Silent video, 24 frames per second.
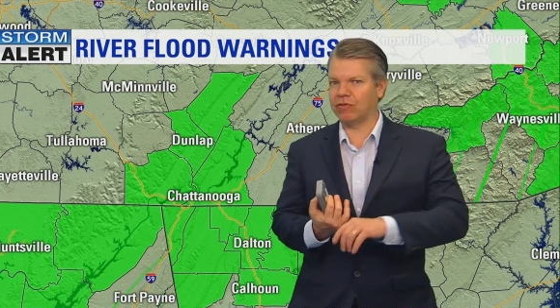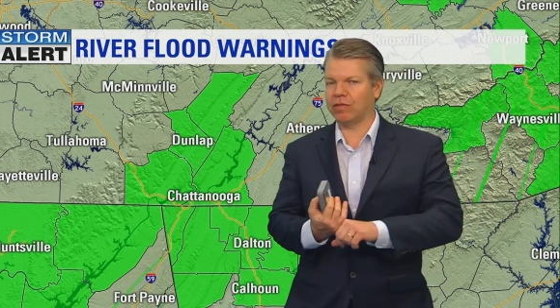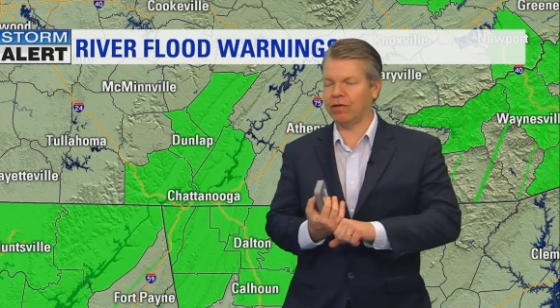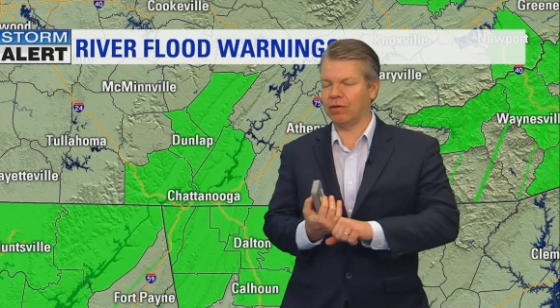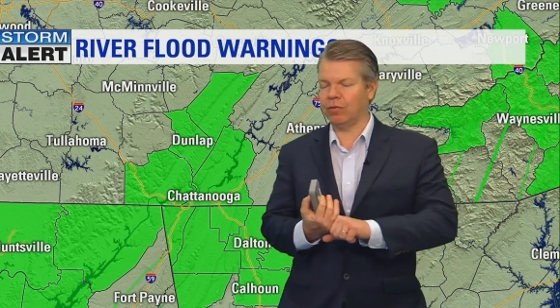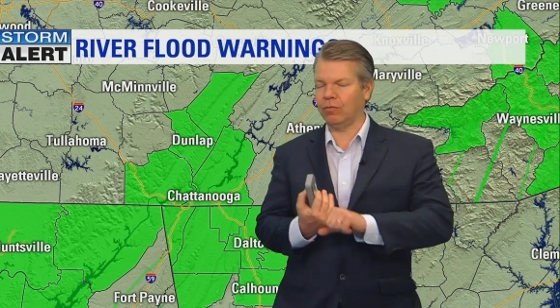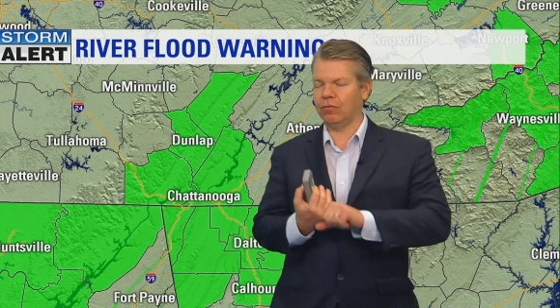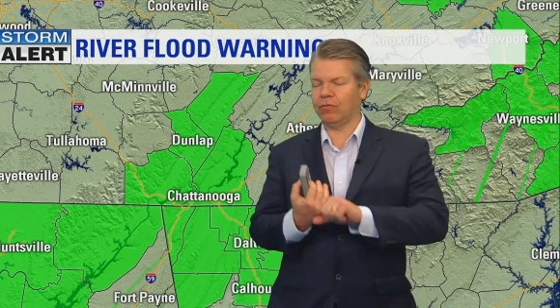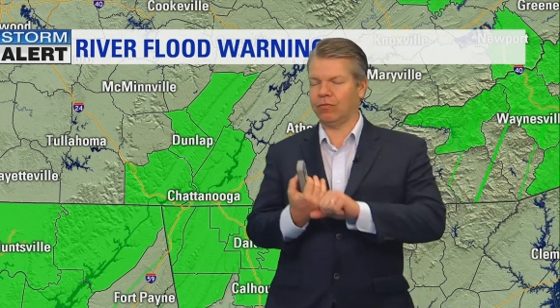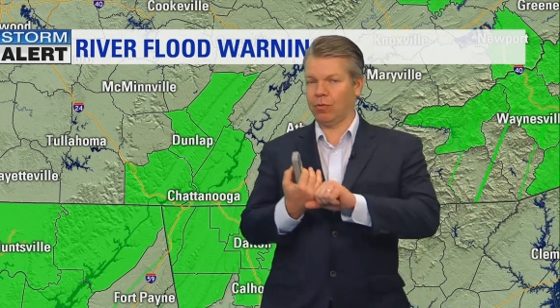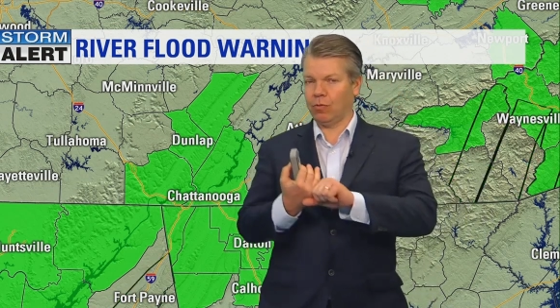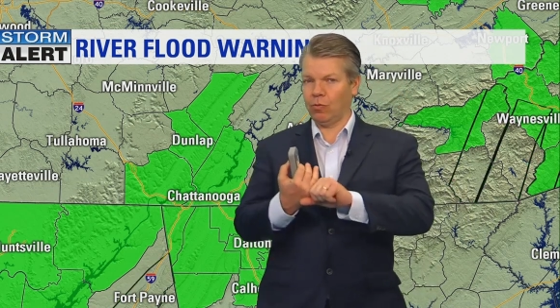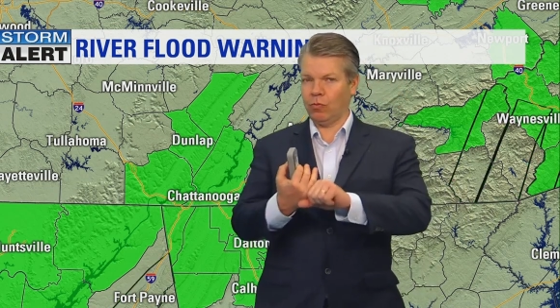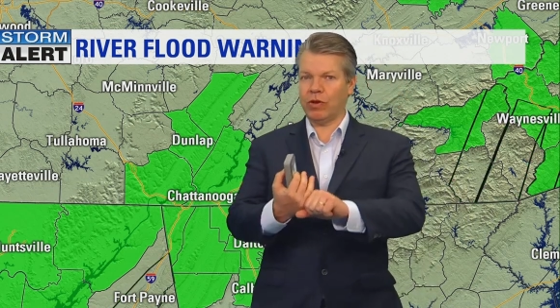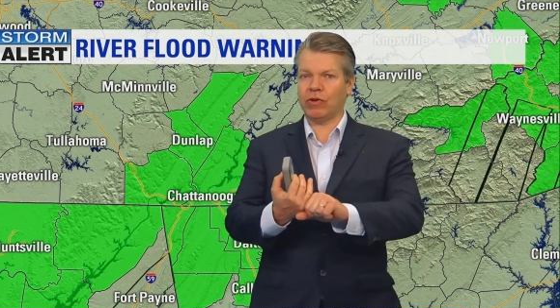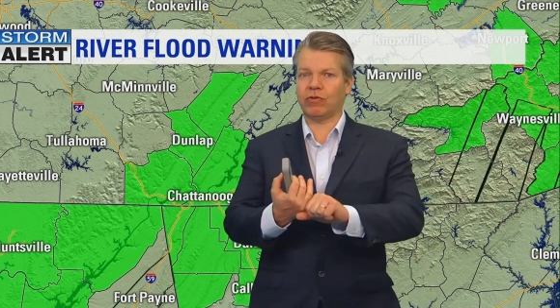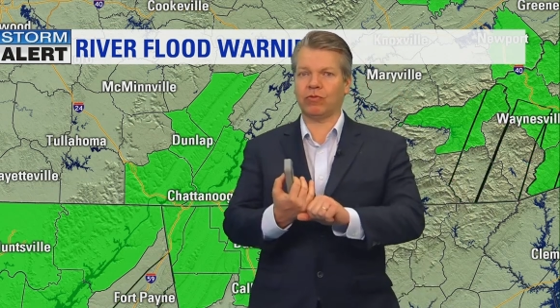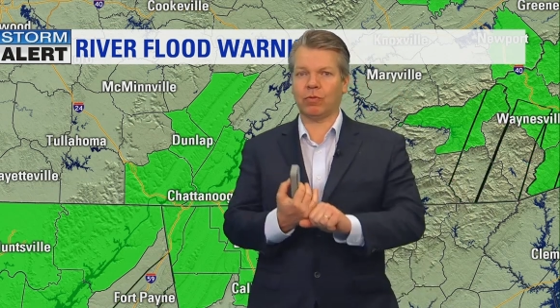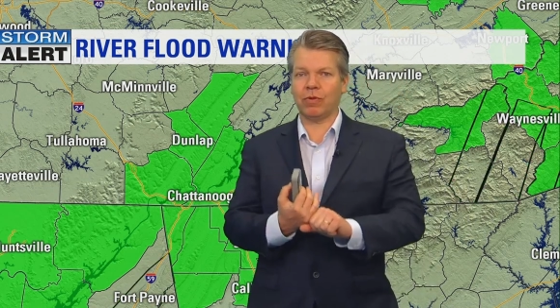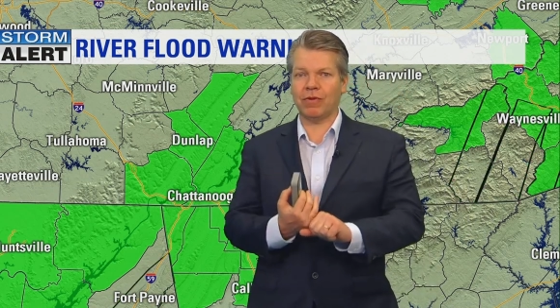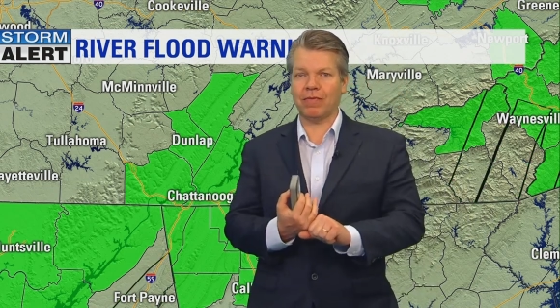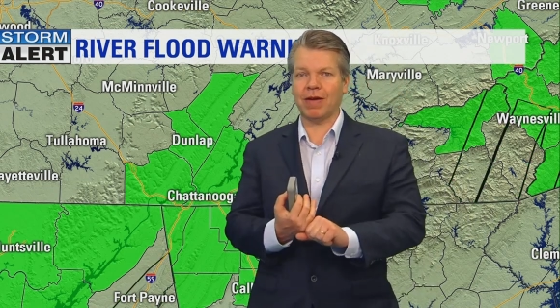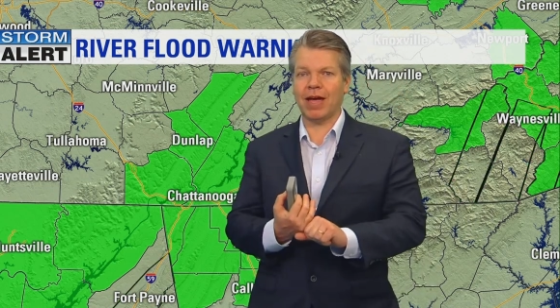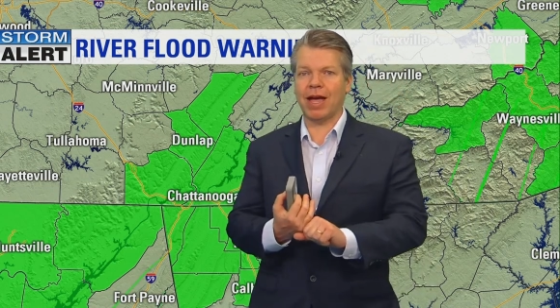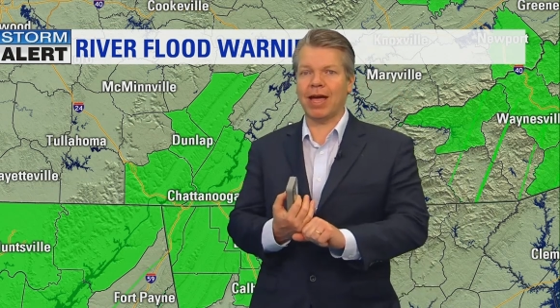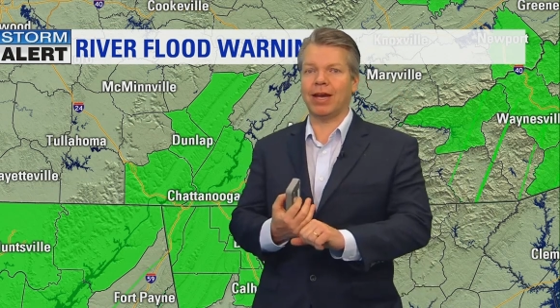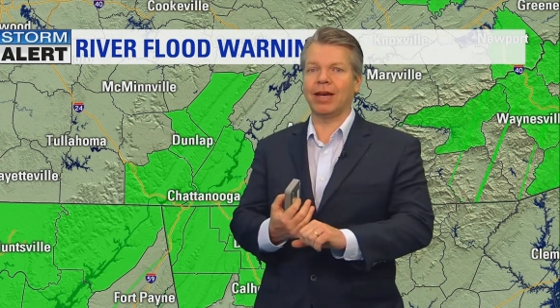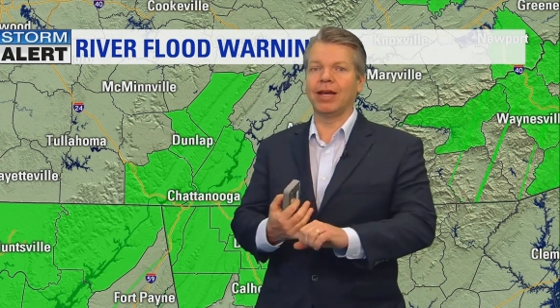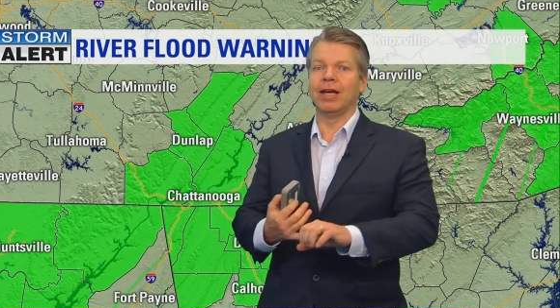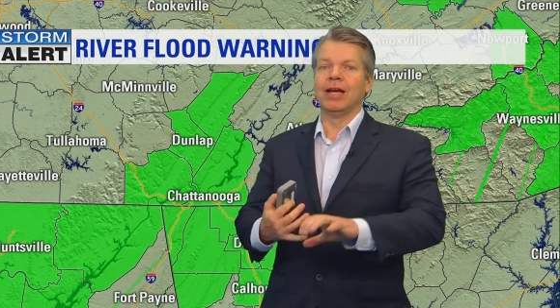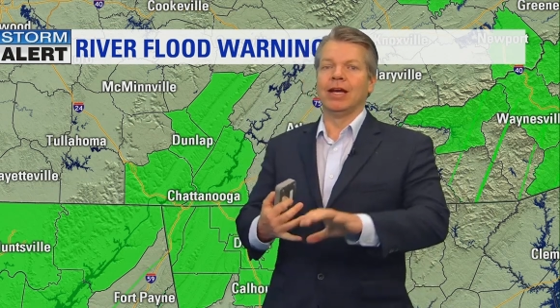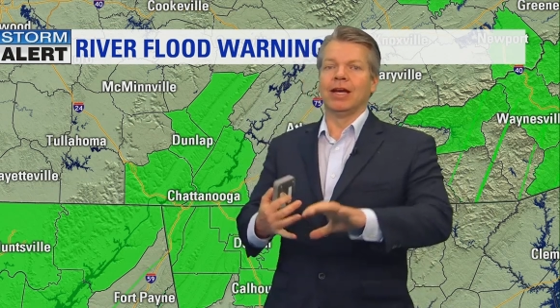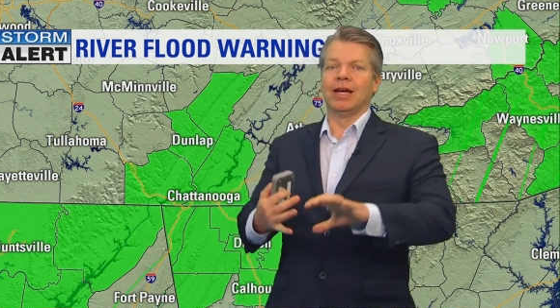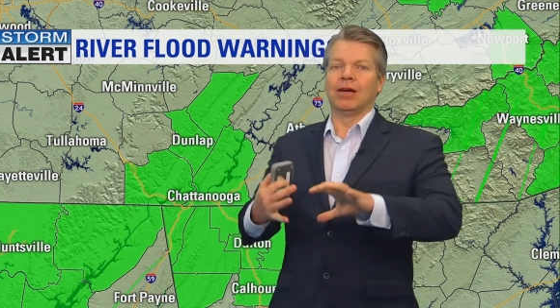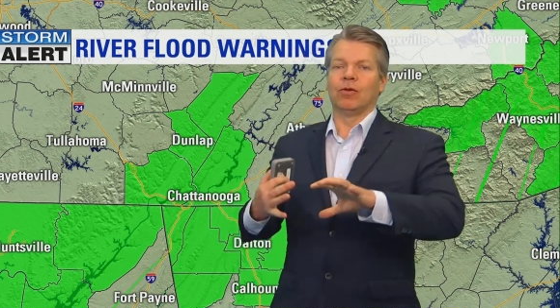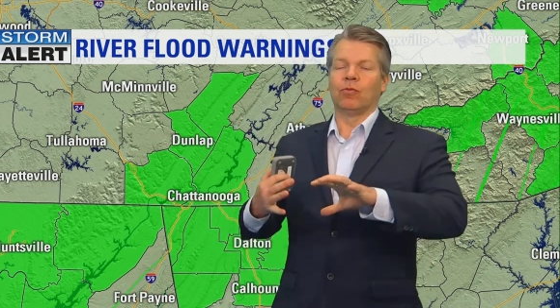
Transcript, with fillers: that, from which we've had